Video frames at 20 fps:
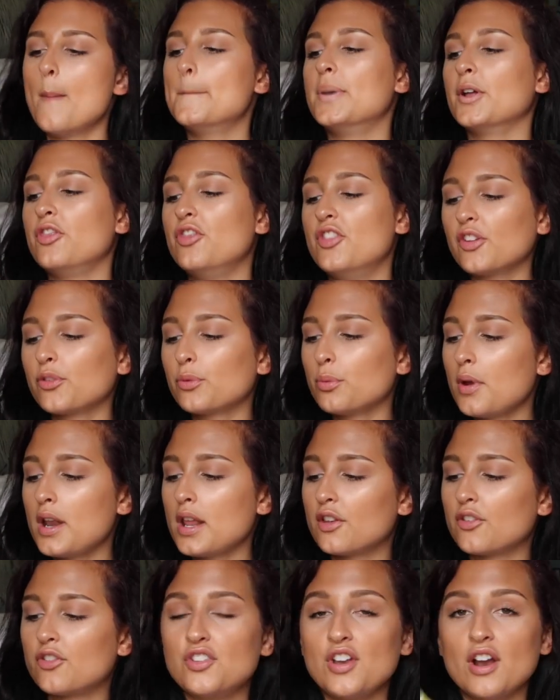But this
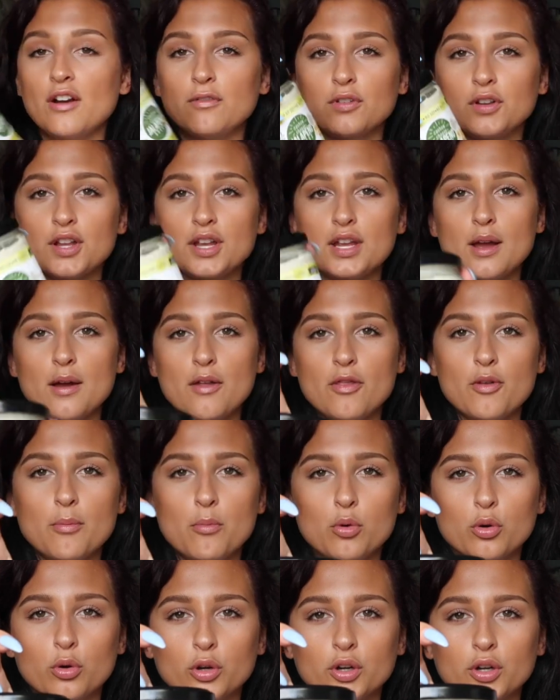one is definitely the
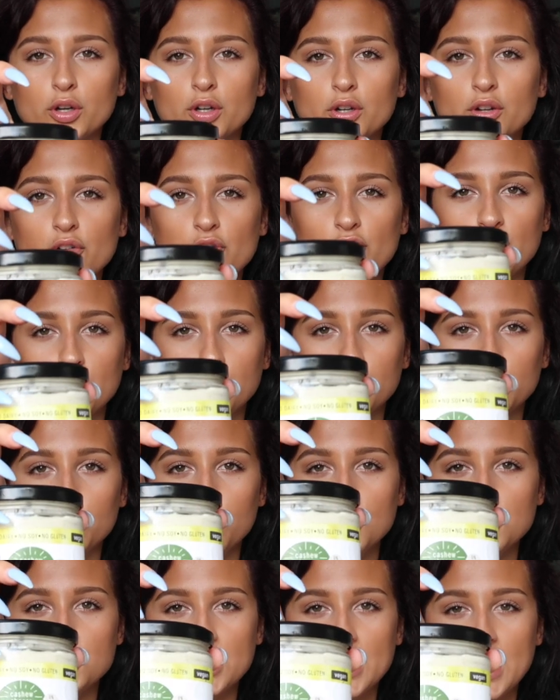more similar
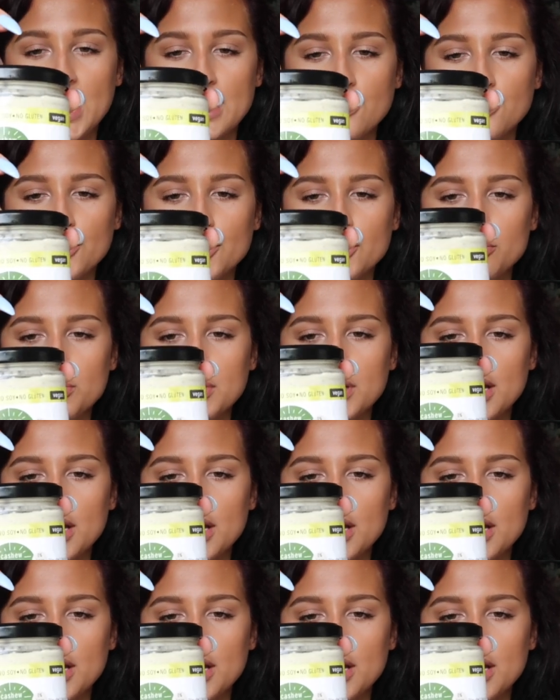one to queso,